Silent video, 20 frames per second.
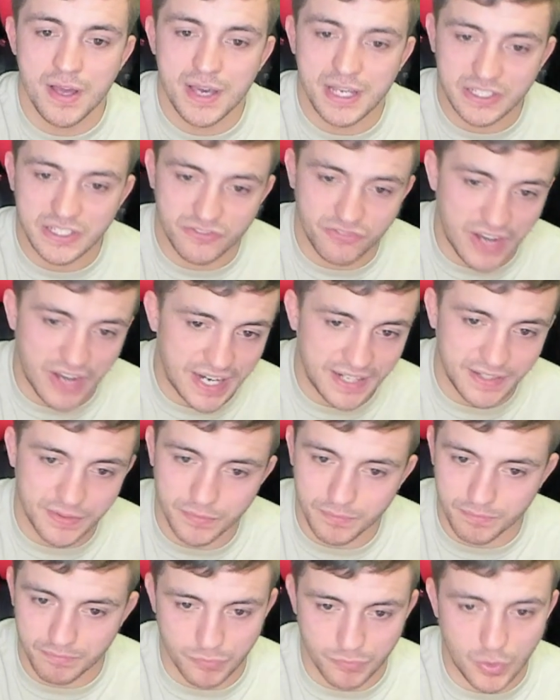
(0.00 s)
he's
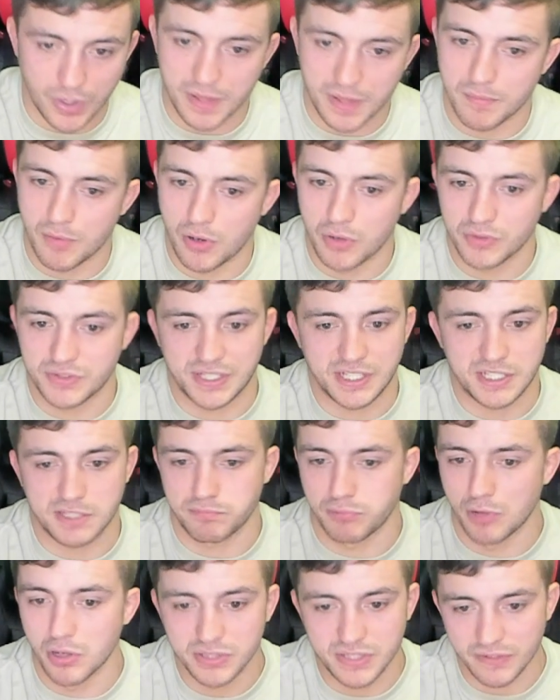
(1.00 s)
fighting one of the most
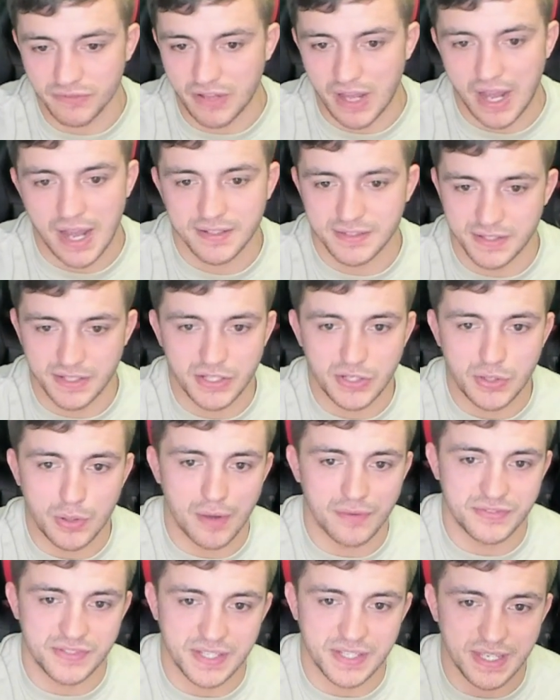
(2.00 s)
explosive guys in the
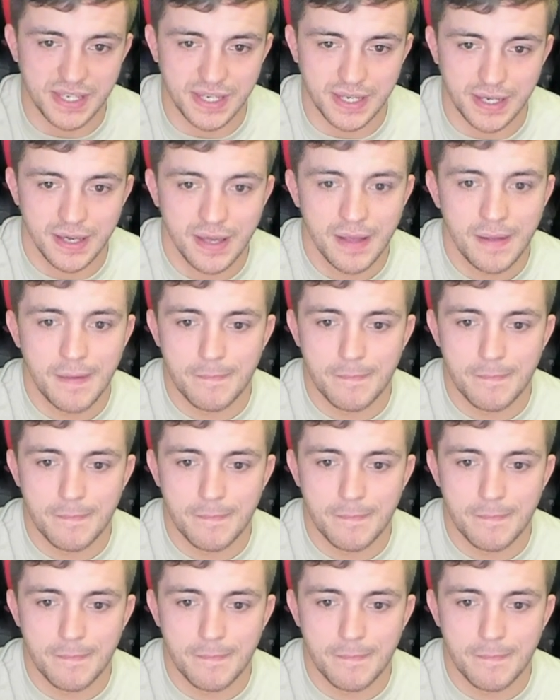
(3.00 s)
UFC.